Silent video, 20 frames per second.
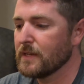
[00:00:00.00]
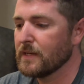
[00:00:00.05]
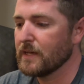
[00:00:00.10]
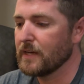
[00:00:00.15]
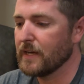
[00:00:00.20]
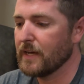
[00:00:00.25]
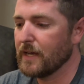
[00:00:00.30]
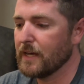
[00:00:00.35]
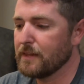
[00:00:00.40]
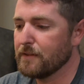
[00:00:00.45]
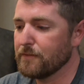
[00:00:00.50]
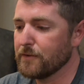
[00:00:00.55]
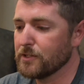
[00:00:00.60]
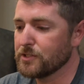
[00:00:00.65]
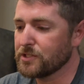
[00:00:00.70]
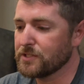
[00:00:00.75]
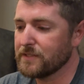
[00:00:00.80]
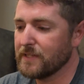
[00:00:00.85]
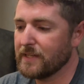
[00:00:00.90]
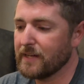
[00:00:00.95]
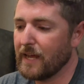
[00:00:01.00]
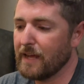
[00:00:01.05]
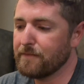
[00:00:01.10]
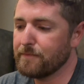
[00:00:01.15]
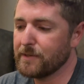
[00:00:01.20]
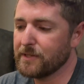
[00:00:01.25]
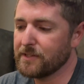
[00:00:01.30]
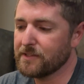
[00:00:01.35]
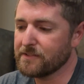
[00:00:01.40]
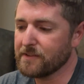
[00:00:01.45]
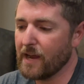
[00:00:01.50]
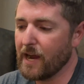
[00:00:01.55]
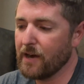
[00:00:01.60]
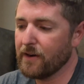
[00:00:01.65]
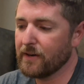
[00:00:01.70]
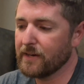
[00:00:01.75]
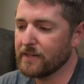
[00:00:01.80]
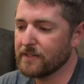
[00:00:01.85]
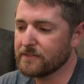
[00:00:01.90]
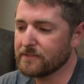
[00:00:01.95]
The version that I've been
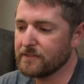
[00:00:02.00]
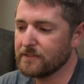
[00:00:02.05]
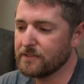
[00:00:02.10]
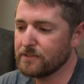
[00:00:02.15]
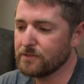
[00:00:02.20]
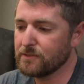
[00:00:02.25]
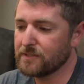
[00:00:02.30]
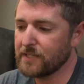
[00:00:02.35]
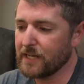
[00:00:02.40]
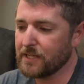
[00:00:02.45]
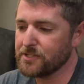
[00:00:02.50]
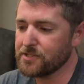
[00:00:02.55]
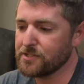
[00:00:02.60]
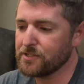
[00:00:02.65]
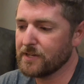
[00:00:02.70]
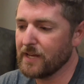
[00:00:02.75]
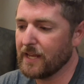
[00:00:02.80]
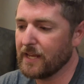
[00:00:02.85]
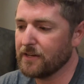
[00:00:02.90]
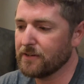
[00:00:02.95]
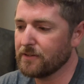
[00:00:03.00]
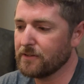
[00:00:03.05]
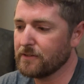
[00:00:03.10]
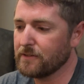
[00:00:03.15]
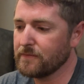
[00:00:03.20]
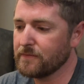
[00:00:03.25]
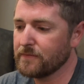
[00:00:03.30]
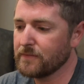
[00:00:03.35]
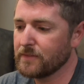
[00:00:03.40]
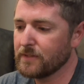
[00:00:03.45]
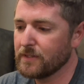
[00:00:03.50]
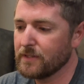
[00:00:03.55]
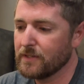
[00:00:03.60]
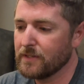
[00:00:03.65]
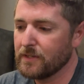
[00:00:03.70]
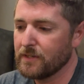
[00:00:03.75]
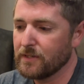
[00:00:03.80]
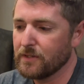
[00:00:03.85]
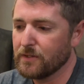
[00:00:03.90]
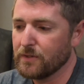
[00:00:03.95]
desiring is the new textured handle,
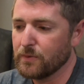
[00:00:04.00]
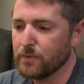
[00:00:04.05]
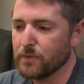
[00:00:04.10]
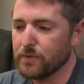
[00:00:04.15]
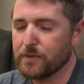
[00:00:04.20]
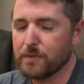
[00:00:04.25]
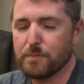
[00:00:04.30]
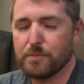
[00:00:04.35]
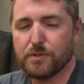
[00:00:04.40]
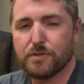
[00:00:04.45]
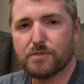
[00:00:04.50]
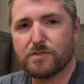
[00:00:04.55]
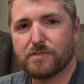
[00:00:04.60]
the blue